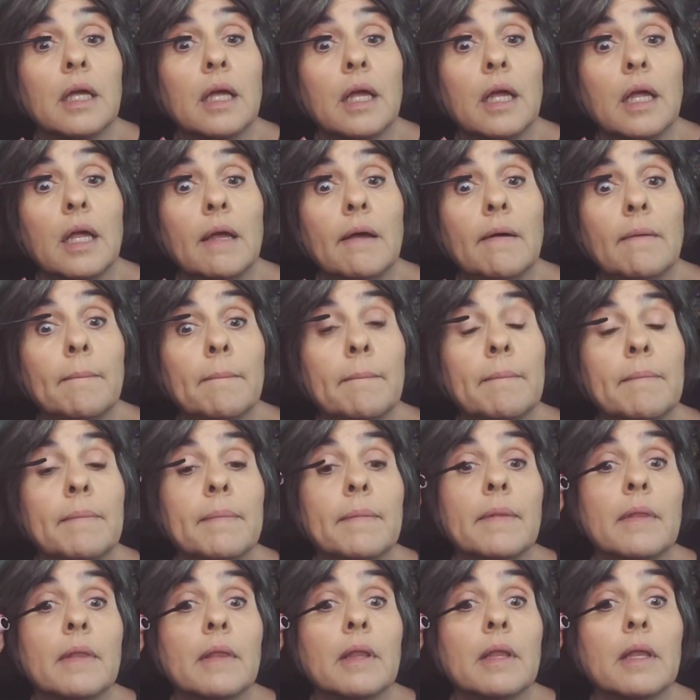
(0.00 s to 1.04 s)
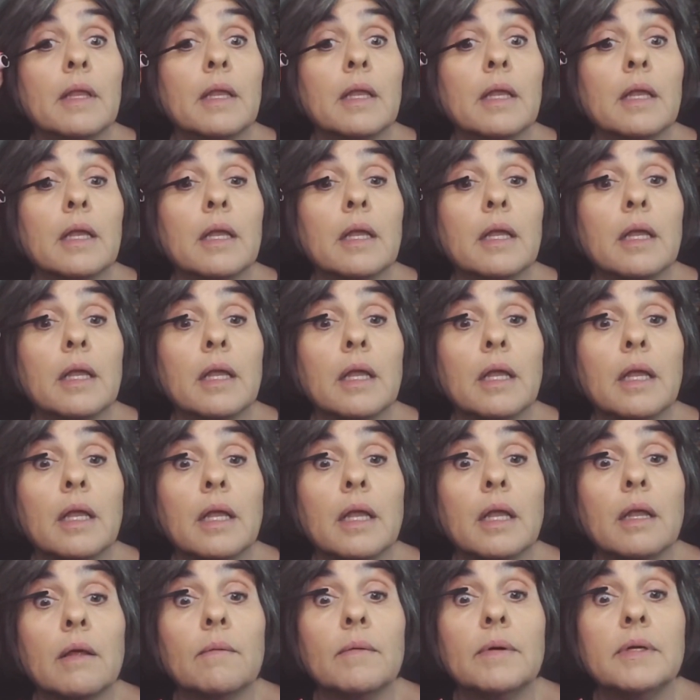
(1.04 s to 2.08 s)
Yep,
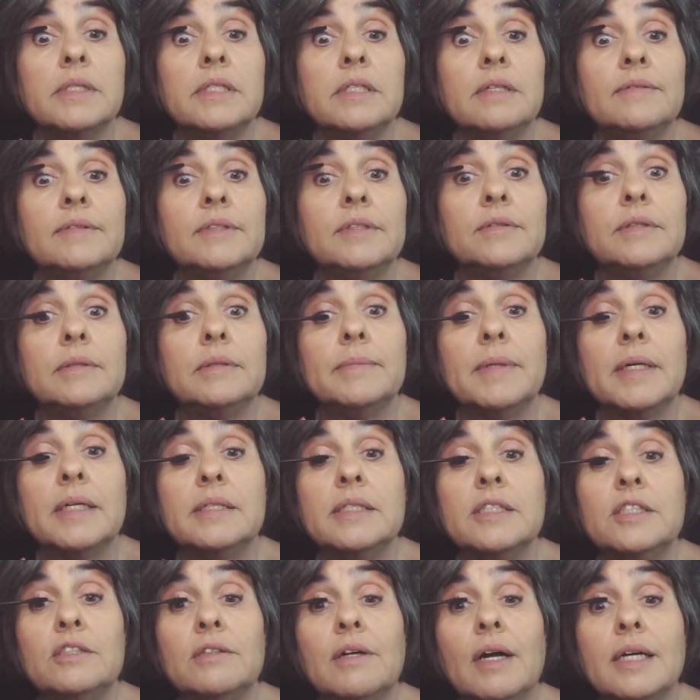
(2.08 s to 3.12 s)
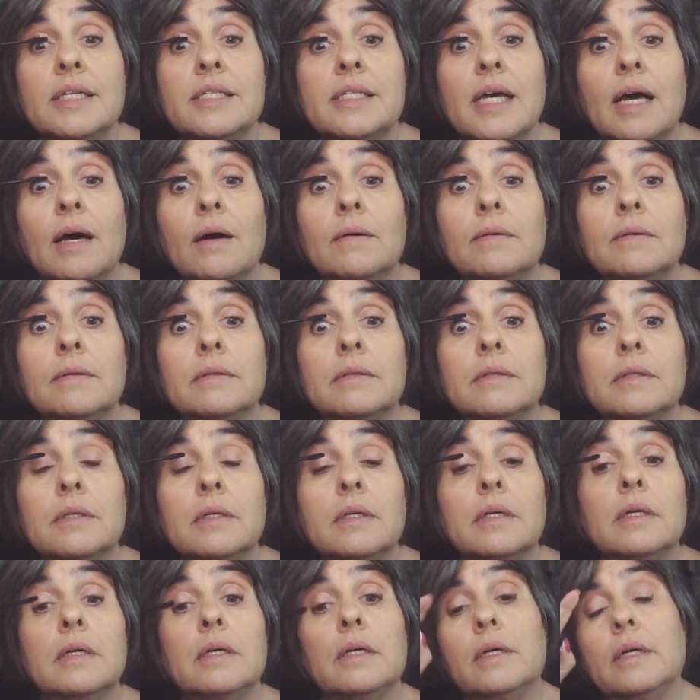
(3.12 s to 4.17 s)
once every 3 months. It dries out,
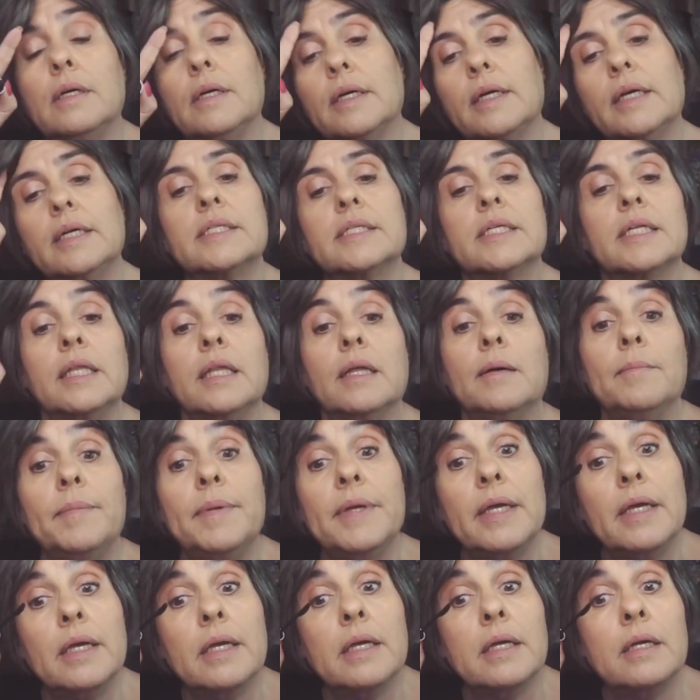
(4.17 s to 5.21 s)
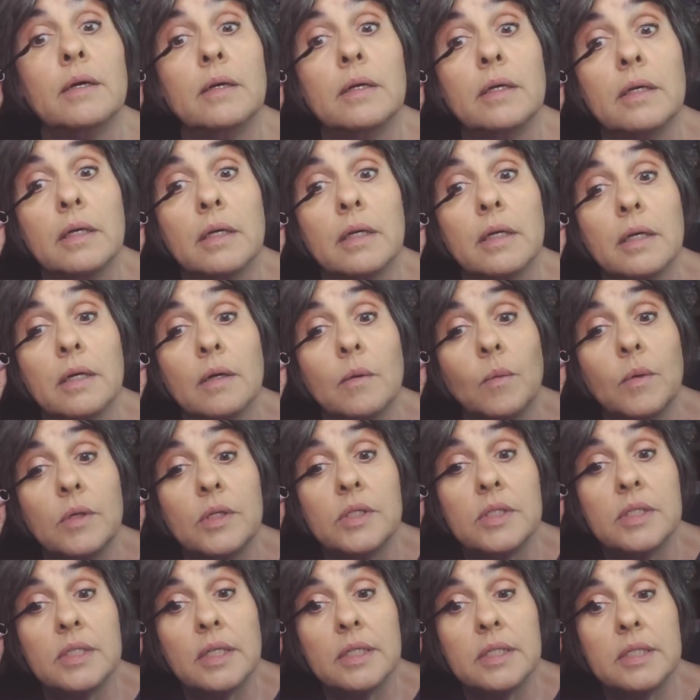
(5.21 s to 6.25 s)
gets clumpy. When you
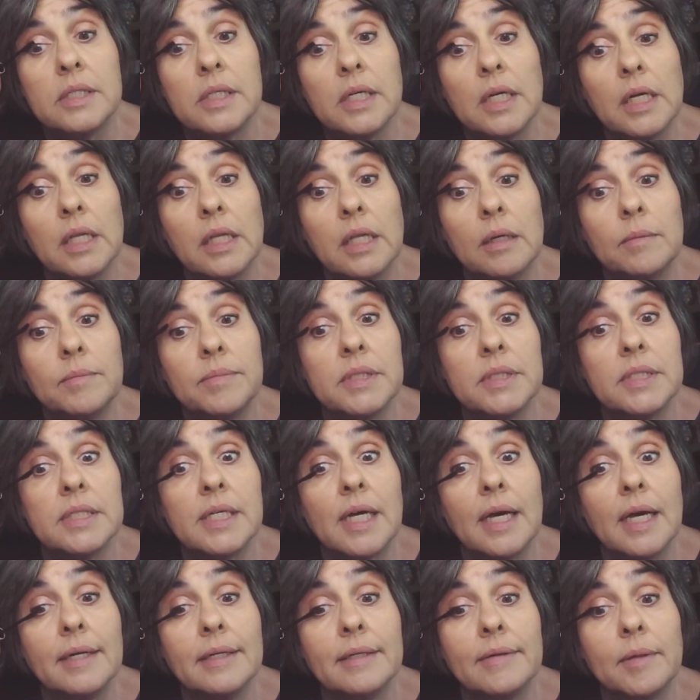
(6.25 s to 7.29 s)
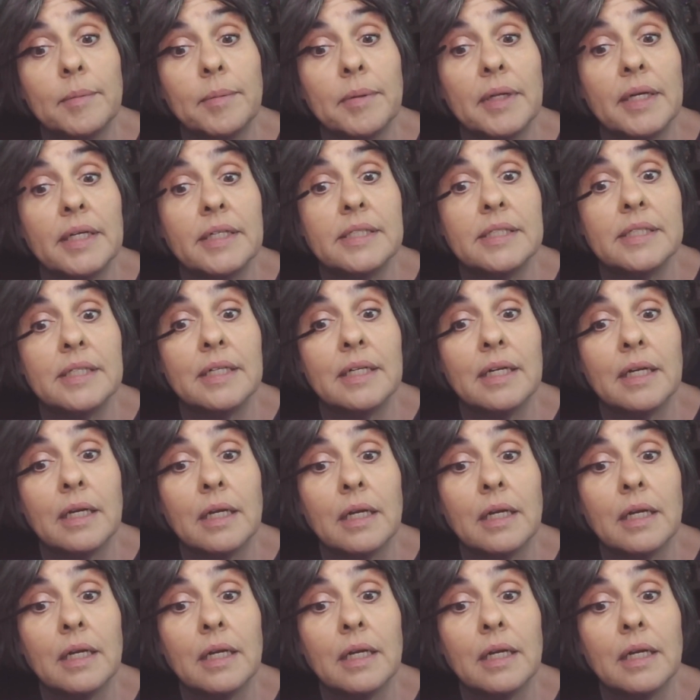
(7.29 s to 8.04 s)
start seeing clumps, it's time to replace it.